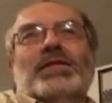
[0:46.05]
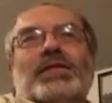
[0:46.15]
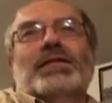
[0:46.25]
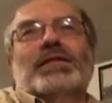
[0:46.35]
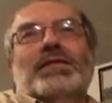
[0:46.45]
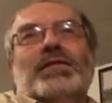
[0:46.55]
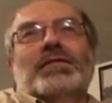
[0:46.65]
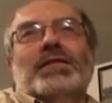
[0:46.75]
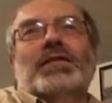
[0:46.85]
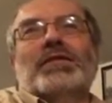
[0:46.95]

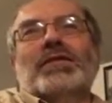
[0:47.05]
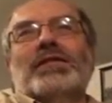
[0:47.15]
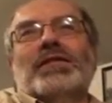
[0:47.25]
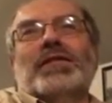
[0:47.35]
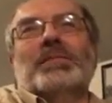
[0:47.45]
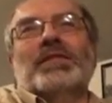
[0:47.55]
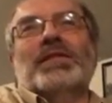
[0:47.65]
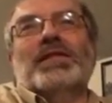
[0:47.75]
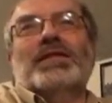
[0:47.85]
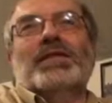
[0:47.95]
Yeah, it's a hill
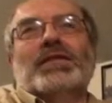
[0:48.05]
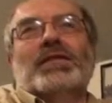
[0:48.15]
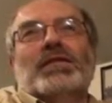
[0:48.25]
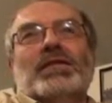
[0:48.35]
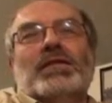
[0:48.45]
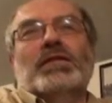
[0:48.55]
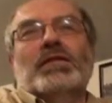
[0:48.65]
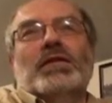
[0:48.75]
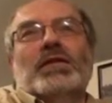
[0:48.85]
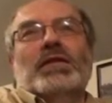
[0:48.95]
type thing, and
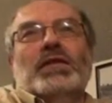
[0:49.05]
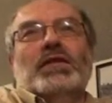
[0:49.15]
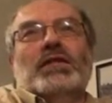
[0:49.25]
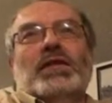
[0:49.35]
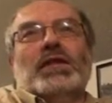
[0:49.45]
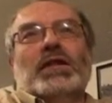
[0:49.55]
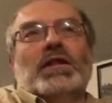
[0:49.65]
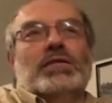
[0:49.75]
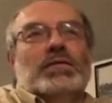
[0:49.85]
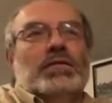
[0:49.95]

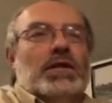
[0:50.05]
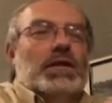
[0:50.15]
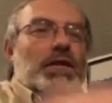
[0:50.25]
I got